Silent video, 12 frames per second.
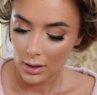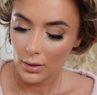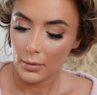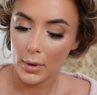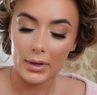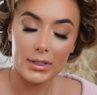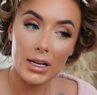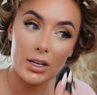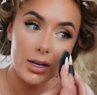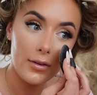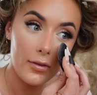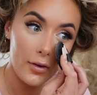we won't see
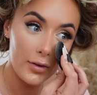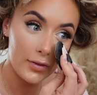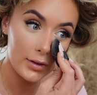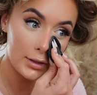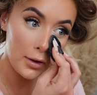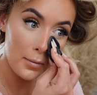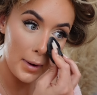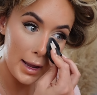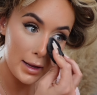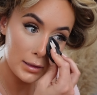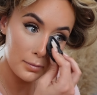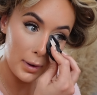each other for 2
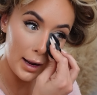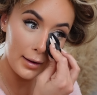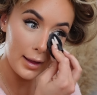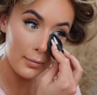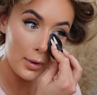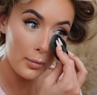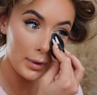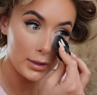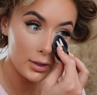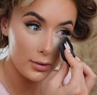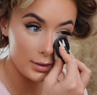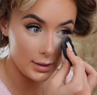weeks. But then when we
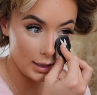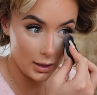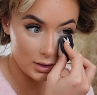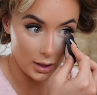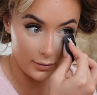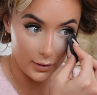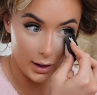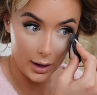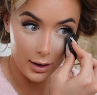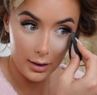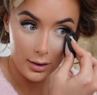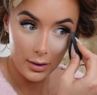do see each
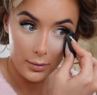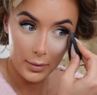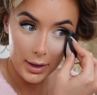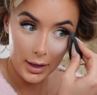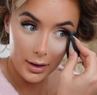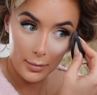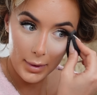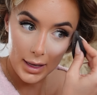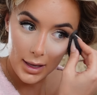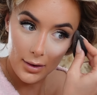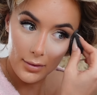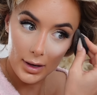other, we're going to
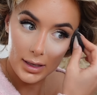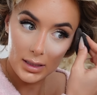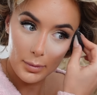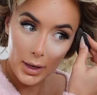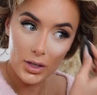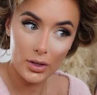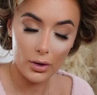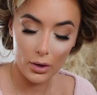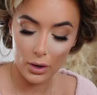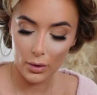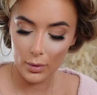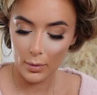make it really
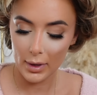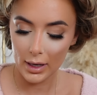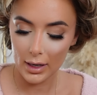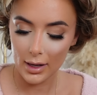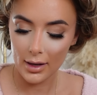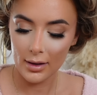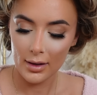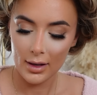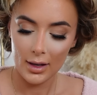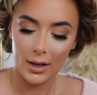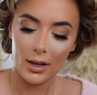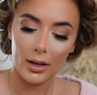special, and we're going to,
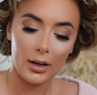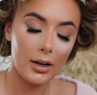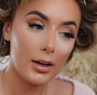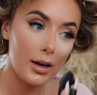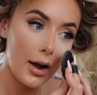you